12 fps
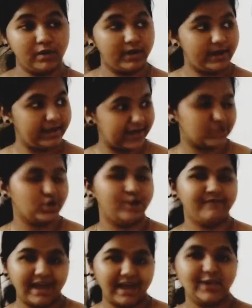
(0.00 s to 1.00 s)
electrode
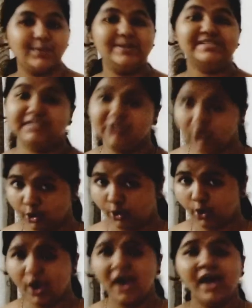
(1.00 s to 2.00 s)
value is low,
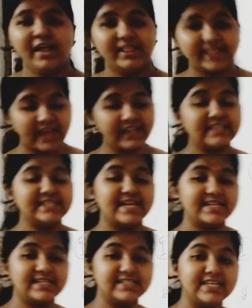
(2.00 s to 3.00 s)
then the
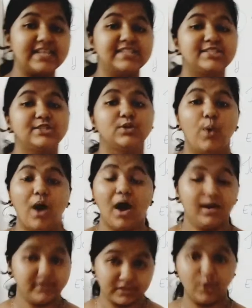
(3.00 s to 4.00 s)
tendency is to
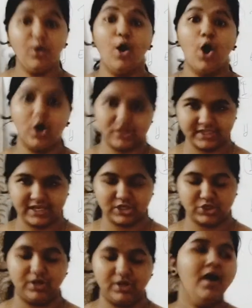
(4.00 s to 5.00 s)
undergo
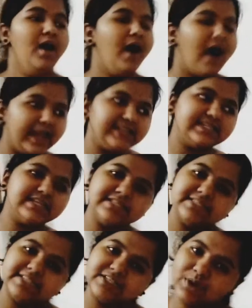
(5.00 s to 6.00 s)
oxidation. High
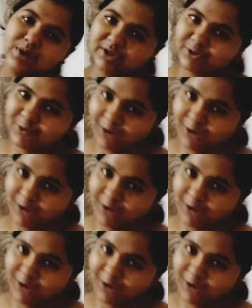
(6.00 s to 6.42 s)
tendency to undergo